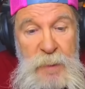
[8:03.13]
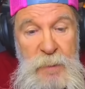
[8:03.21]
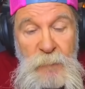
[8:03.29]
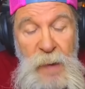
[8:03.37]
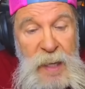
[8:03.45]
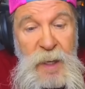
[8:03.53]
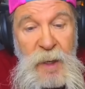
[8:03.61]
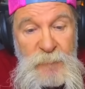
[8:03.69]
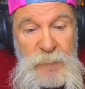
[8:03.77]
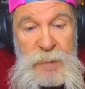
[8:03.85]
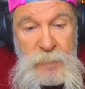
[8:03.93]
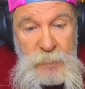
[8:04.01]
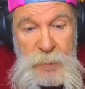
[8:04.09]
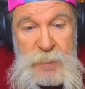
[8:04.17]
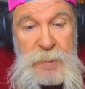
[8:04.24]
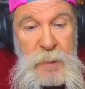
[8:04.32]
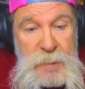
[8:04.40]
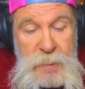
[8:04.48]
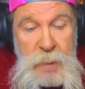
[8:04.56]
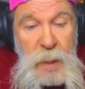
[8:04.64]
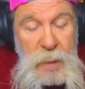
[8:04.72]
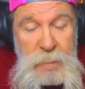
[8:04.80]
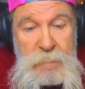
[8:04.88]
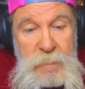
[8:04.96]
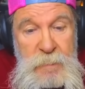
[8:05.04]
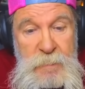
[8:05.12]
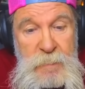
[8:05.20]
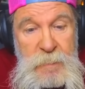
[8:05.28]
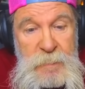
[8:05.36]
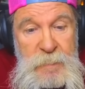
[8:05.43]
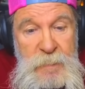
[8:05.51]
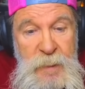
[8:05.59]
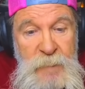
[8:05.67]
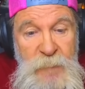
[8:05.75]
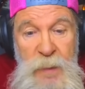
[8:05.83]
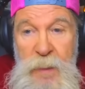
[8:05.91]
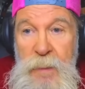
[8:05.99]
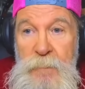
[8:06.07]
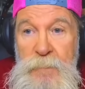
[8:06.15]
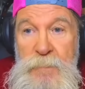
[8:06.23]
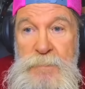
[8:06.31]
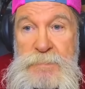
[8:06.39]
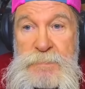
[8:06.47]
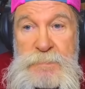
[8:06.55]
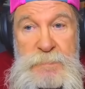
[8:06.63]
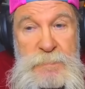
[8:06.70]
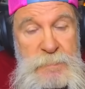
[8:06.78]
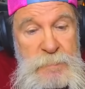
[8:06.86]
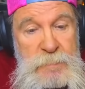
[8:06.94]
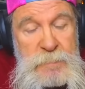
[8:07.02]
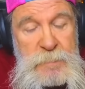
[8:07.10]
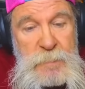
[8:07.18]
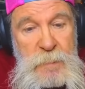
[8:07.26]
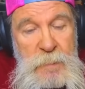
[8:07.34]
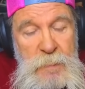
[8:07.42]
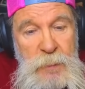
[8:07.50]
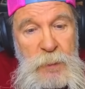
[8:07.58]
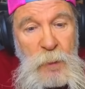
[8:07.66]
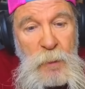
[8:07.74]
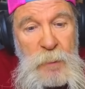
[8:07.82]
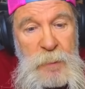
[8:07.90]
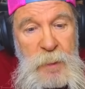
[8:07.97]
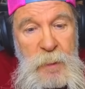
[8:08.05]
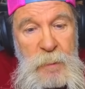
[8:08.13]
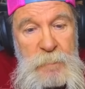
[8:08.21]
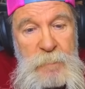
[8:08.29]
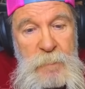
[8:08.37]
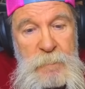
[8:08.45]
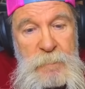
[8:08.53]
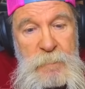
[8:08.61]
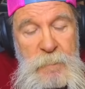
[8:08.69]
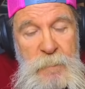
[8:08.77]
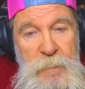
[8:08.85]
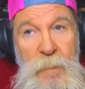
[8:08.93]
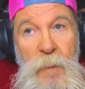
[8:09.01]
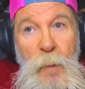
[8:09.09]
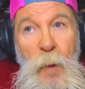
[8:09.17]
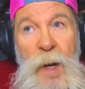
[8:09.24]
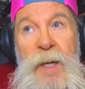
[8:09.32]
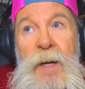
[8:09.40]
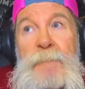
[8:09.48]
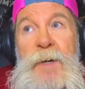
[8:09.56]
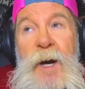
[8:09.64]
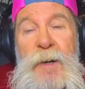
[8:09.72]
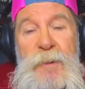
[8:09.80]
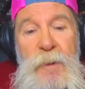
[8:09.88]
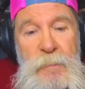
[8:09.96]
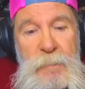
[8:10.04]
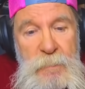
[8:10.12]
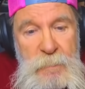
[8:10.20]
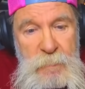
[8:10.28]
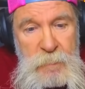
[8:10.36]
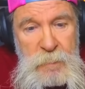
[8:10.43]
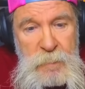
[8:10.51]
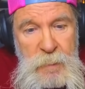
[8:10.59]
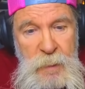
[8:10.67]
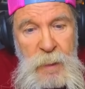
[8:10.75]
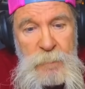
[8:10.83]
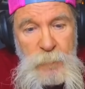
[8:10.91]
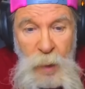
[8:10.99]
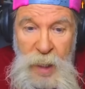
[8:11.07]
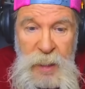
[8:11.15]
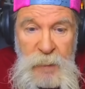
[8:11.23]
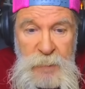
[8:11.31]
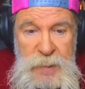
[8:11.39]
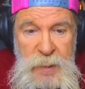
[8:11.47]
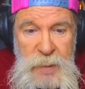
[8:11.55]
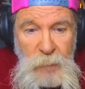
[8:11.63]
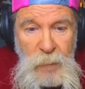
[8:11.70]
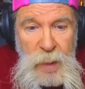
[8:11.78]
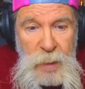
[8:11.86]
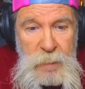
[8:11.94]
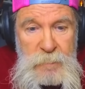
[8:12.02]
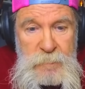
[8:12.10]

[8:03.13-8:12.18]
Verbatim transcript: to ride off into the sunset if he joined the way up yonder while he was in the ring.